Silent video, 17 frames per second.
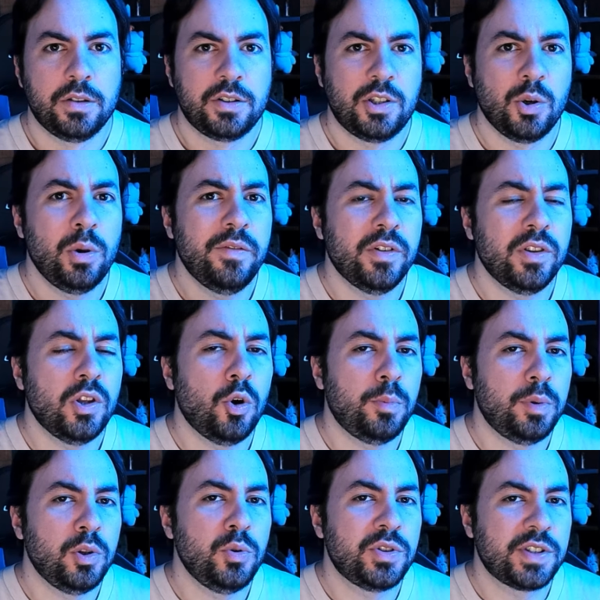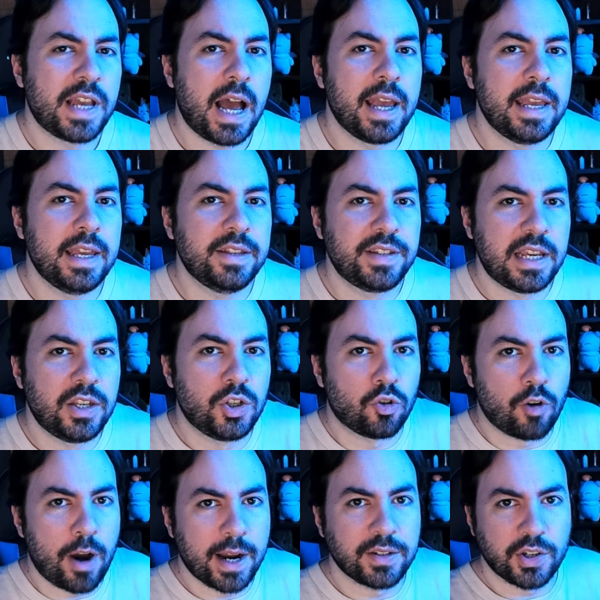So even though Bluesky is a
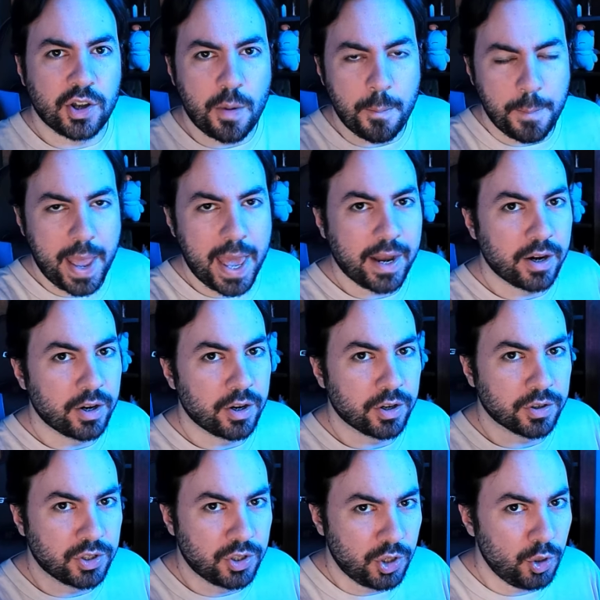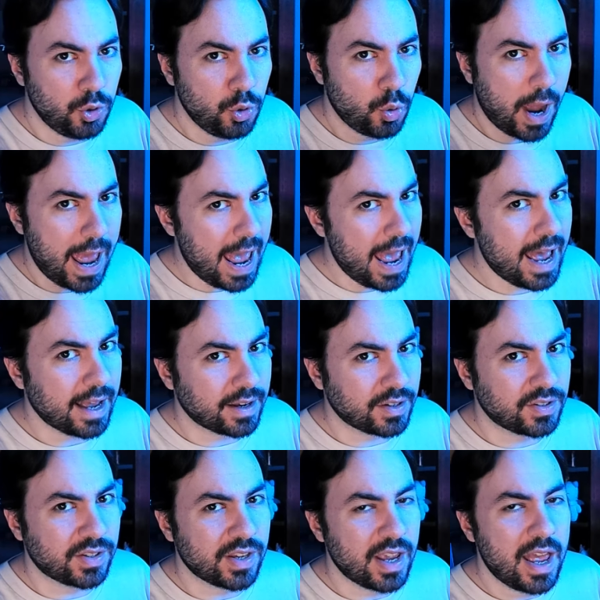direct competitor to
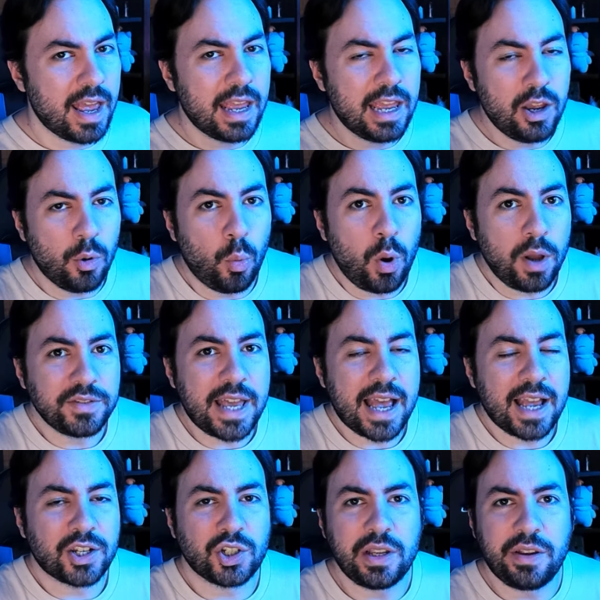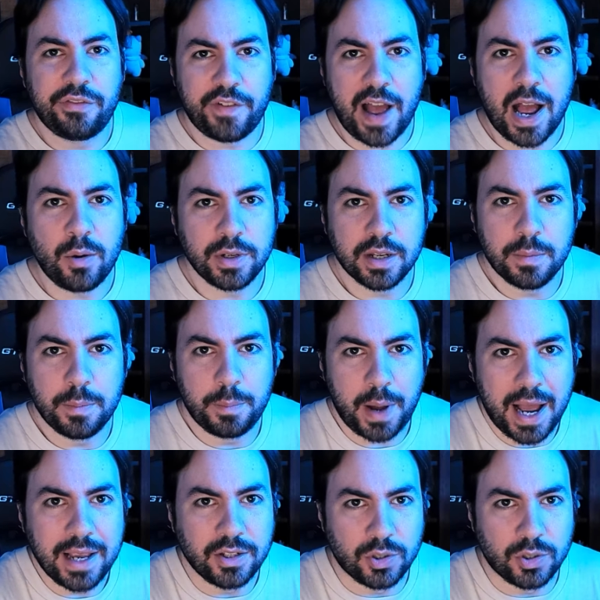X, it was actually founded by